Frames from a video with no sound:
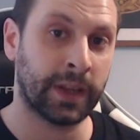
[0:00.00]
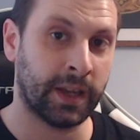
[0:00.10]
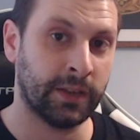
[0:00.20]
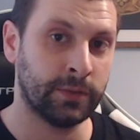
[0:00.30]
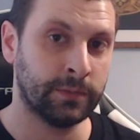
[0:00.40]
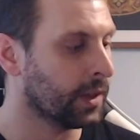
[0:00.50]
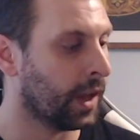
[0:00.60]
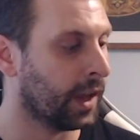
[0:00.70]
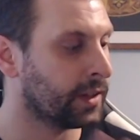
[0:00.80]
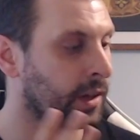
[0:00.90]
candle,
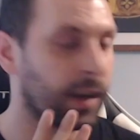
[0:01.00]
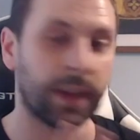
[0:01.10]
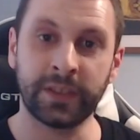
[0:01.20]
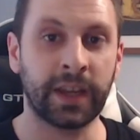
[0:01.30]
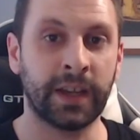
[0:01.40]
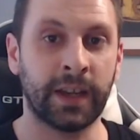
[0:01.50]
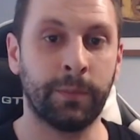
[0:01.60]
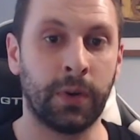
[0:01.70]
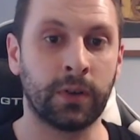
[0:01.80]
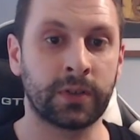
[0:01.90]
and I haven't taken it out of
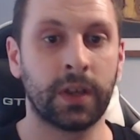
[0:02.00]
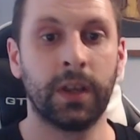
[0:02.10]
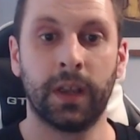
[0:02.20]
the box,